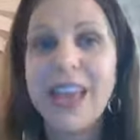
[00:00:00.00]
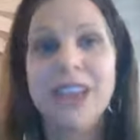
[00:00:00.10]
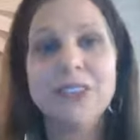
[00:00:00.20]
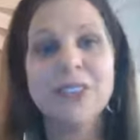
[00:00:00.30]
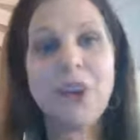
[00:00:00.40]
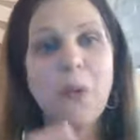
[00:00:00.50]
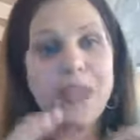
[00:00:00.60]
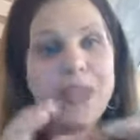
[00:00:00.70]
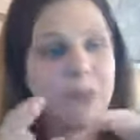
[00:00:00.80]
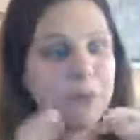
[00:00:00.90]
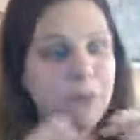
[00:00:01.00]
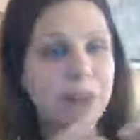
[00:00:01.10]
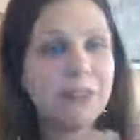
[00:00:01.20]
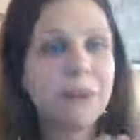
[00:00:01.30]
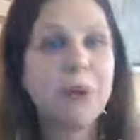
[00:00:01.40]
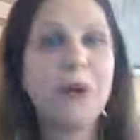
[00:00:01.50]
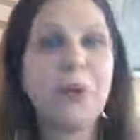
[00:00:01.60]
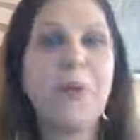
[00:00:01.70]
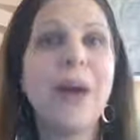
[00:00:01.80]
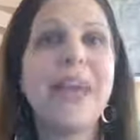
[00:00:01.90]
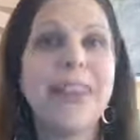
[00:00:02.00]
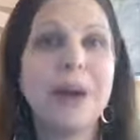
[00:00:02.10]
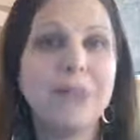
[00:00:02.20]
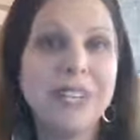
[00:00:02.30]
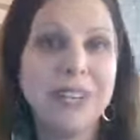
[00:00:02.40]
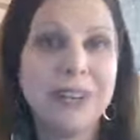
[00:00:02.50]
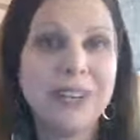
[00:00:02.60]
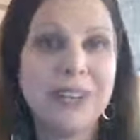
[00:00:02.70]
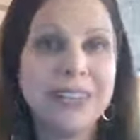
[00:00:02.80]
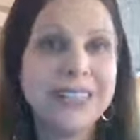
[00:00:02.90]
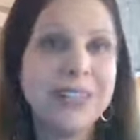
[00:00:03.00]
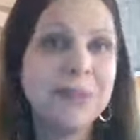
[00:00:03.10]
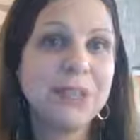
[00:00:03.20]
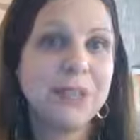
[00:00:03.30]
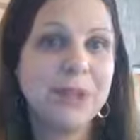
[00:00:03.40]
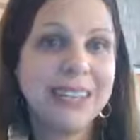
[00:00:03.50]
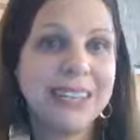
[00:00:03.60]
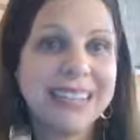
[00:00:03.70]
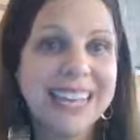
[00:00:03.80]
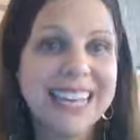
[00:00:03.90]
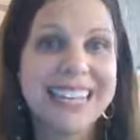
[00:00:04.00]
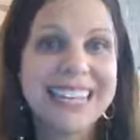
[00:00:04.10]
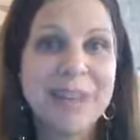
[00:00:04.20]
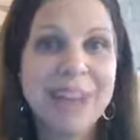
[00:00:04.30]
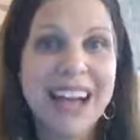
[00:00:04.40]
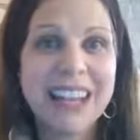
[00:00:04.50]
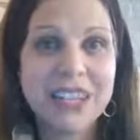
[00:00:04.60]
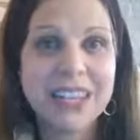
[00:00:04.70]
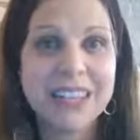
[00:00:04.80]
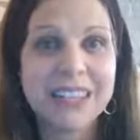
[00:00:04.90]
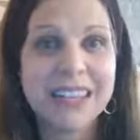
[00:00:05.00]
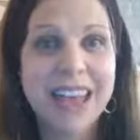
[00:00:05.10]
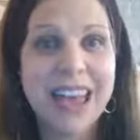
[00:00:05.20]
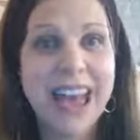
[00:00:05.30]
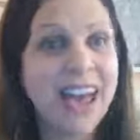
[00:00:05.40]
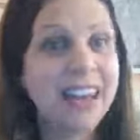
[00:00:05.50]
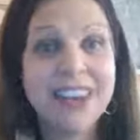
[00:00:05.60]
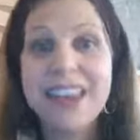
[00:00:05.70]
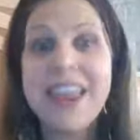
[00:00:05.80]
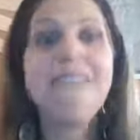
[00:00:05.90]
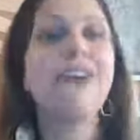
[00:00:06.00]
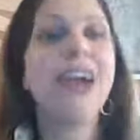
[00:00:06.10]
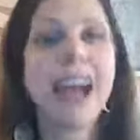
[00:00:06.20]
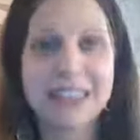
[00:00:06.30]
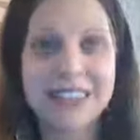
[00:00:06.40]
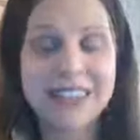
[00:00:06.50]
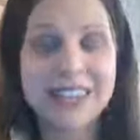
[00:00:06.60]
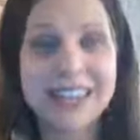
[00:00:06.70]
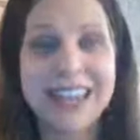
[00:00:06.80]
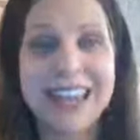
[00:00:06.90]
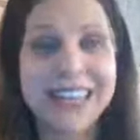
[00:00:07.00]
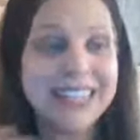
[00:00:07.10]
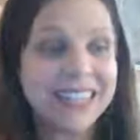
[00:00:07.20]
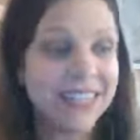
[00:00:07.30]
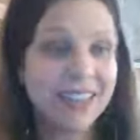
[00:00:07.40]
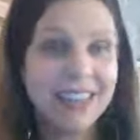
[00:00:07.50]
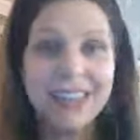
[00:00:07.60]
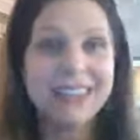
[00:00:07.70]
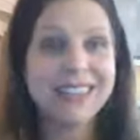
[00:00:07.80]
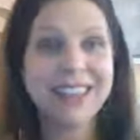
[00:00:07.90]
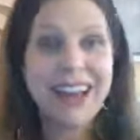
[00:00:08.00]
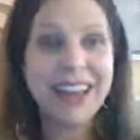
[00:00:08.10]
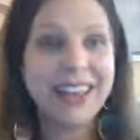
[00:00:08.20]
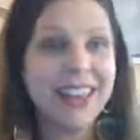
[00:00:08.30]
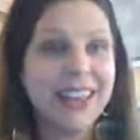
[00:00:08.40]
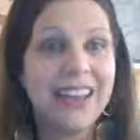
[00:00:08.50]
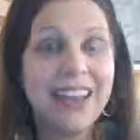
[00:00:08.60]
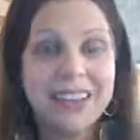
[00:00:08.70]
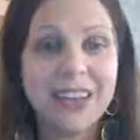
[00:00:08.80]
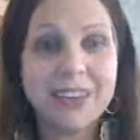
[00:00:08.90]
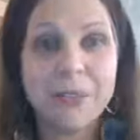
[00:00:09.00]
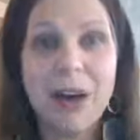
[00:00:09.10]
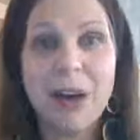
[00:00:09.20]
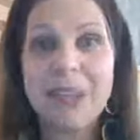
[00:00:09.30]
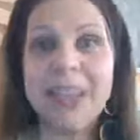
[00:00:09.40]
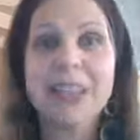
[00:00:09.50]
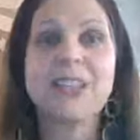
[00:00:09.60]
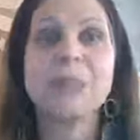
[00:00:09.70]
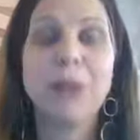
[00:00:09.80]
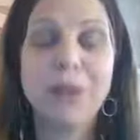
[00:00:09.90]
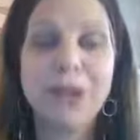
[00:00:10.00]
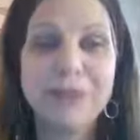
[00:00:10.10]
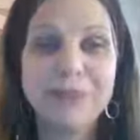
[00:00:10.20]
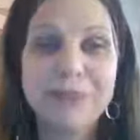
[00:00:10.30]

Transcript: And so he kind of put away that material deep into his subconscious and never accessed it until this guy cut down his mom and he exploded.